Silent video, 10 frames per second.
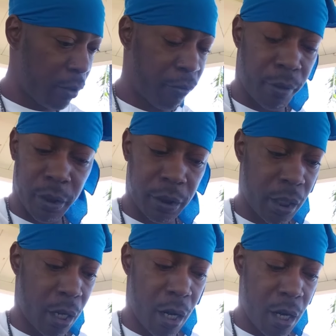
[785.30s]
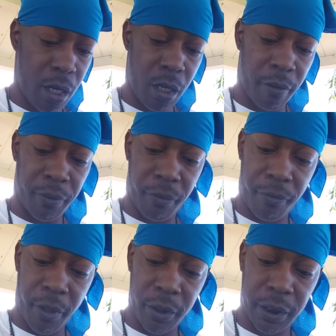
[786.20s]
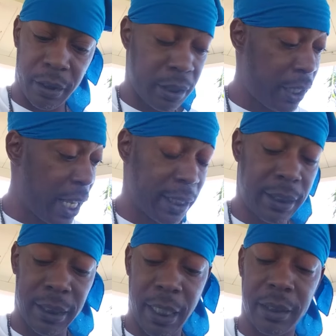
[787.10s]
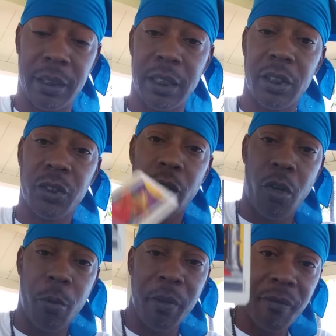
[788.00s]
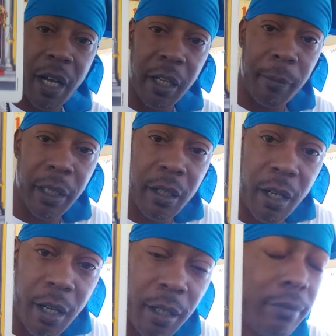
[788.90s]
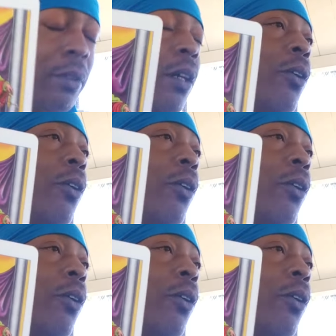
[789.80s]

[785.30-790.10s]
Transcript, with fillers: the first card of the first the next six this is your home environment card